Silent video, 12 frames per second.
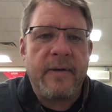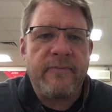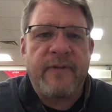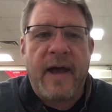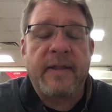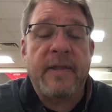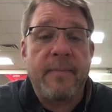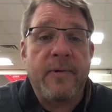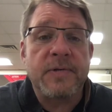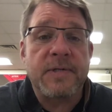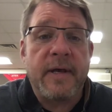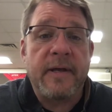In fact, they
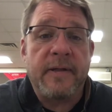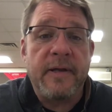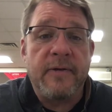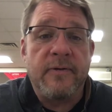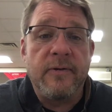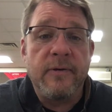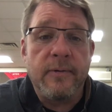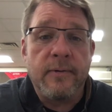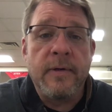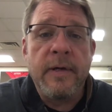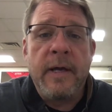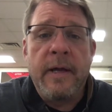most likely do.